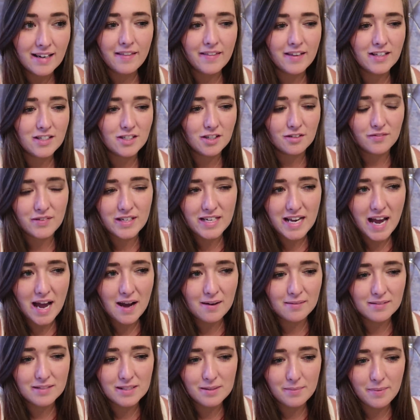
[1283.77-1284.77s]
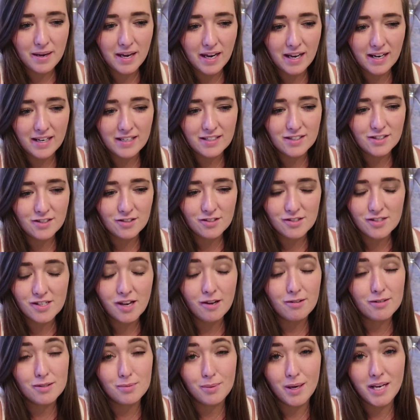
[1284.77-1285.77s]
and then she'll read it out to me, and it's just
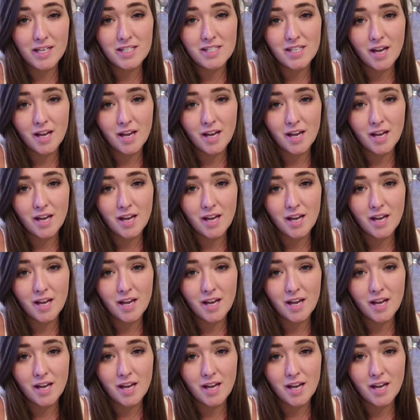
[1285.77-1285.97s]
so sweet.